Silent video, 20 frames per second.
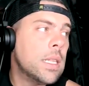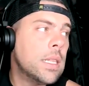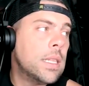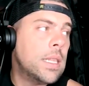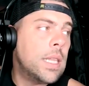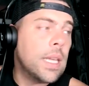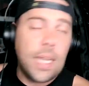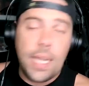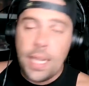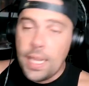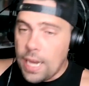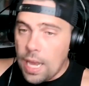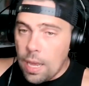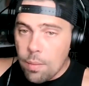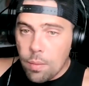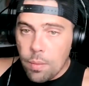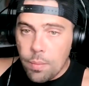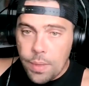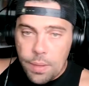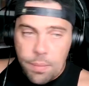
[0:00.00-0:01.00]
Then the
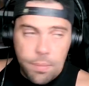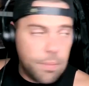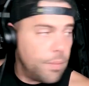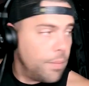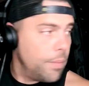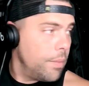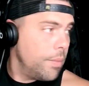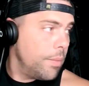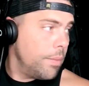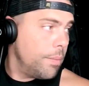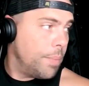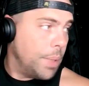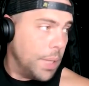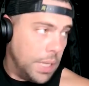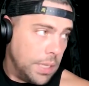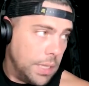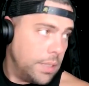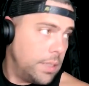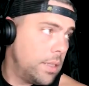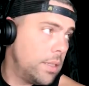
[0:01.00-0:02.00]
enablement
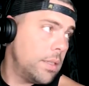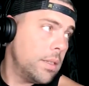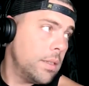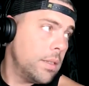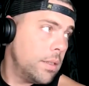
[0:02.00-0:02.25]
piece,